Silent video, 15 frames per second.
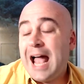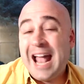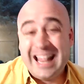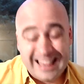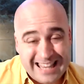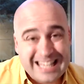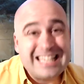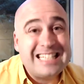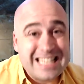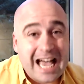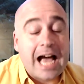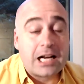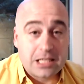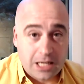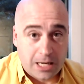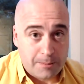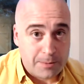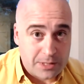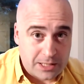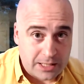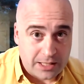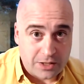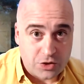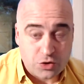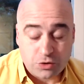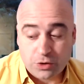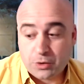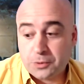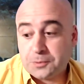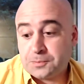And the exact opposite is
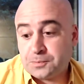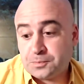true.